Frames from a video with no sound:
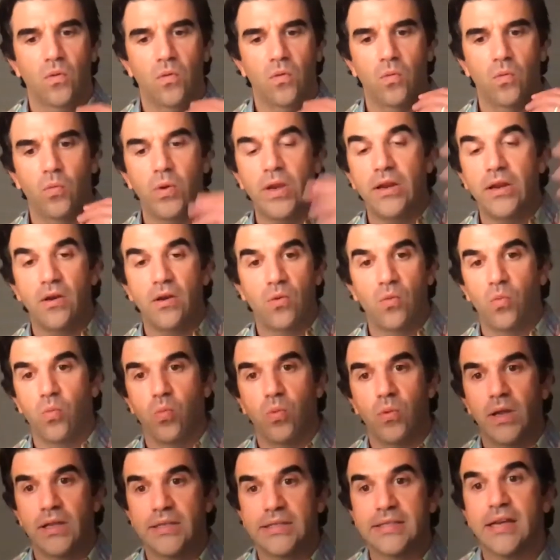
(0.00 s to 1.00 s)
we
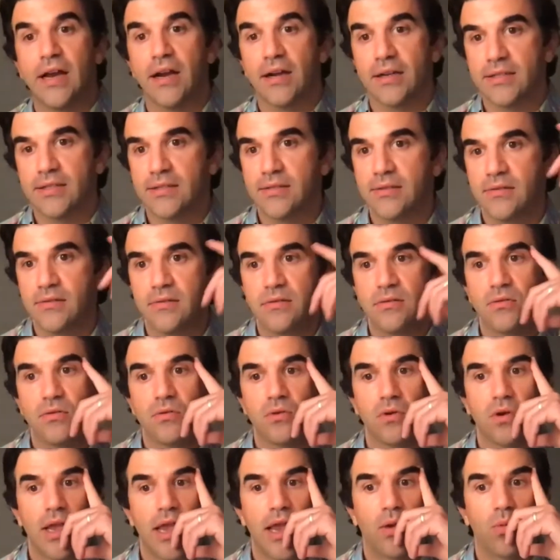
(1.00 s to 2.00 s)
it sucks,
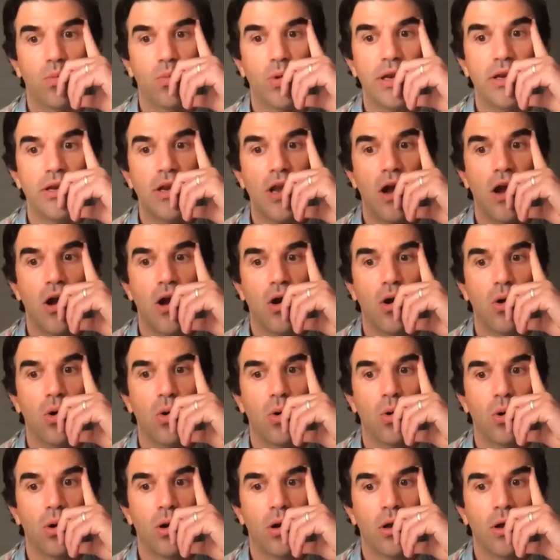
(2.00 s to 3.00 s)
and we
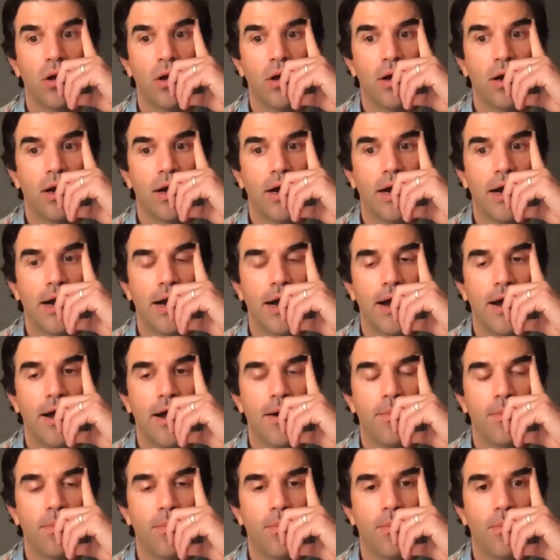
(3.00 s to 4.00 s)
know,
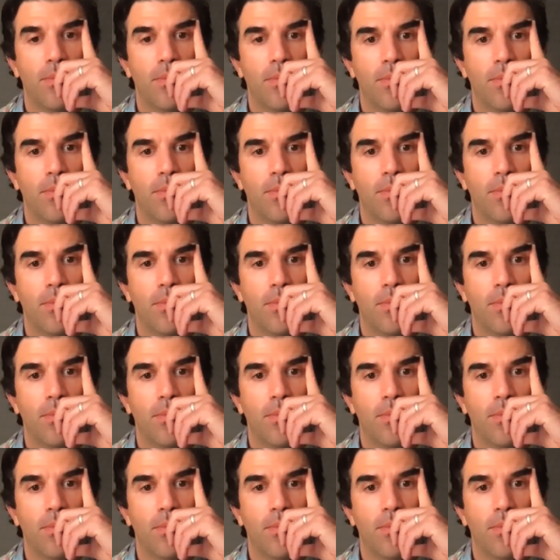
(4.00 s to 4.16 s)
um,